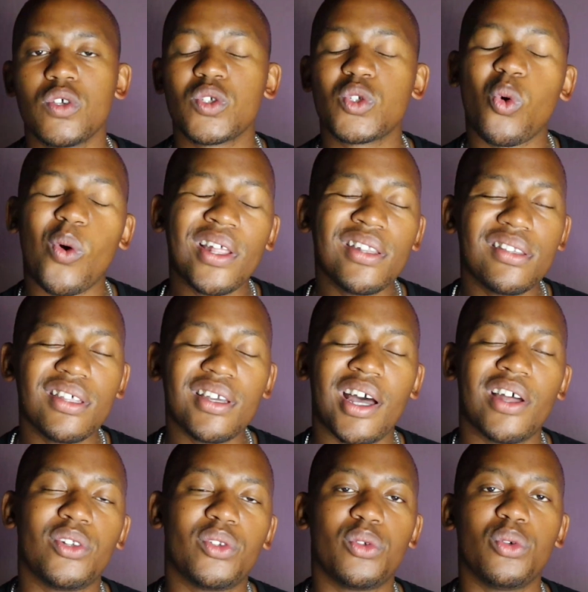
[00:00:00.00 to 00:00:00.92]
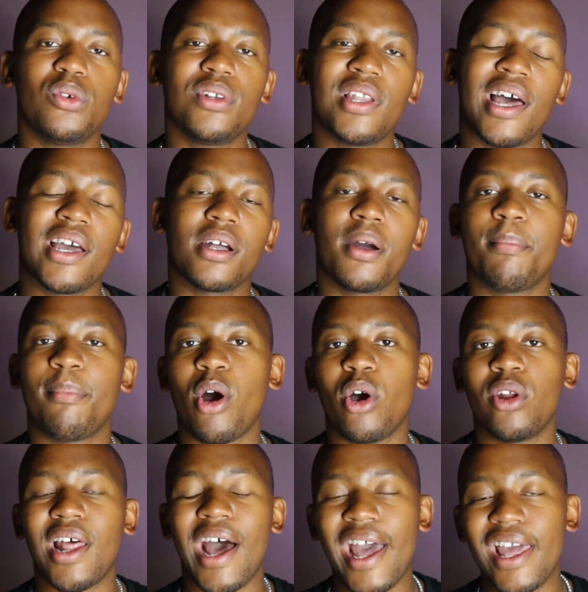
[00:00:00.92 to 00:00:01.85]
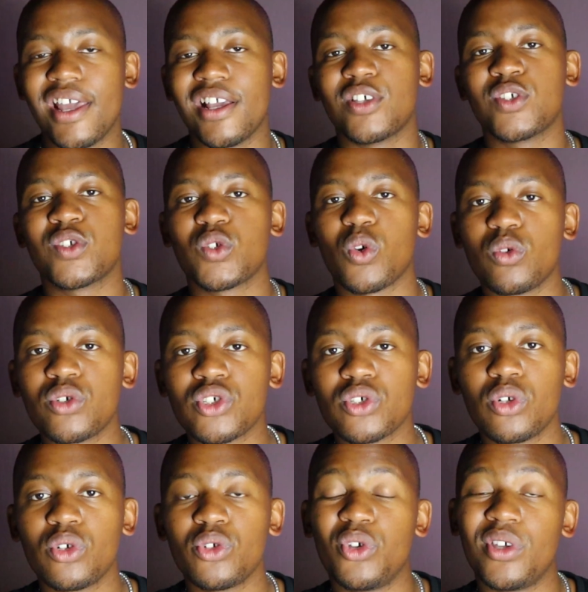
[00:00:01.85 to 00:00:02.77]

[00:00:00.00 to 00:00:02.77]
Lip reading: So one thing I do like about IX Social,